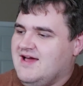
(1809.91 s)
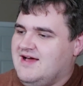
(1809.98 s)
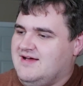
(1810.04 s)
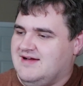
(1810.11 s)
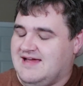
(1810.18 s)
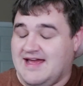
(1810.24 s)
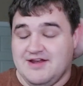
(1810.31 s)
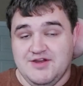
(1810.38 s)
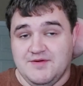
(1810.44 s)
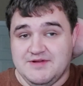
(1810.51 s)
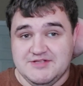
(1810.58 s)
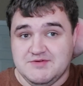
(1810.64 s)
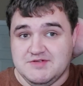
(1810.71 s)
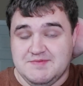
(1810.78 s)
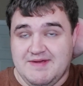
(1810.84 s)
Again, no
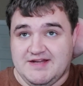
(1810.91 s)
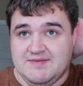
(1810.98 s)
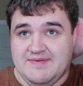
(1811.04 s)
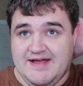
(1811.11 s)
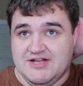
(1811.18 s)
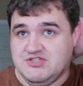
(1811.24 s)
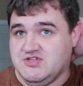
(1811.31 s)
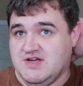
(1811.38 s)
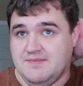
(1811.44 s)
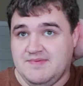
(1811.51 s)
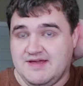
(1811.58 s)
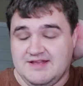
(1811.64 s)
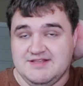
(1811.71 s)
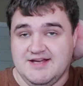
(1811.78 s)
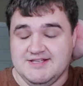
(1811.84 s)
disrespect to Bad Trip,
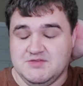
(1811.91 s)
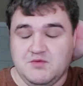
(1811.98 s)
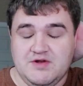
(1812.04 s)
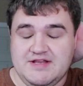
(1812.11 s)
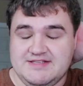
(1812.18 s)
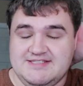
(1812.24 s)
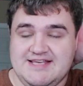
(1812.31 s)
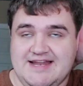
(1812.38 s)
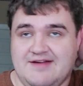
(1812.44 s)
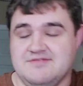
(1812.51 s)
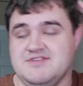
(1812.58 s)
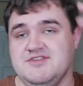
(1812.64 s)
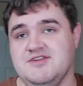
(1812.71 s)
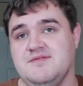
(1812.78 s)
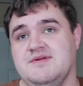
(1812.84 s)
it does what it set out
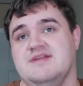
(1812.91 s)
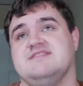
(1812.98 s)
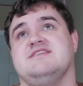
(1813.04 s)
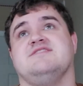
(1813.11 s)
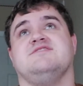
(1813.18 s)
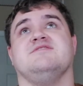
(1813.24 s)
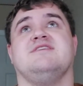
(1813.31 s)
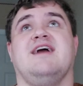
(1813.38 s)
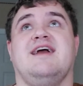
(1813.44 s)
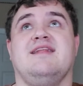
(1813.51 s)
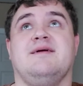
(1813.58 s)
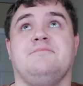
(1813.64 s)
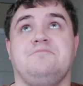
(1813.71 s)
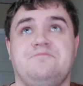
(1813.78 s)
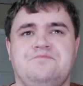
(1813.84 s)
to do and it's entertaining.